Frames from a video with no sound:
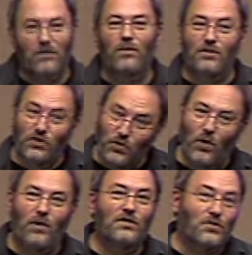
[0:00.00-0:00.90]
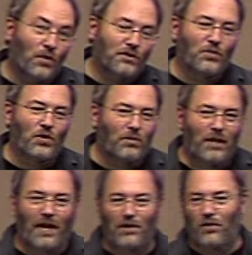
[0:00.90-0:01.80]
or stroll. Stroll's the word, but
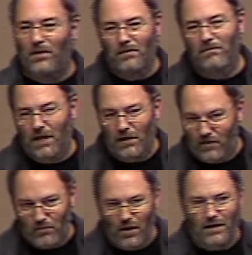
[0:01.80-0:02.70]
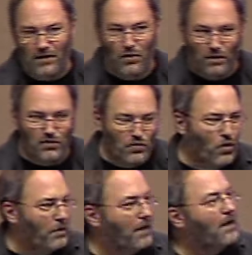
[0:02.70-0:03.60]
I knew many of them probably didn't know what
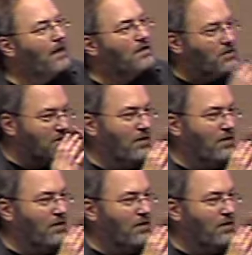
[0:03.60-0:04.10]
stroll meant. So I was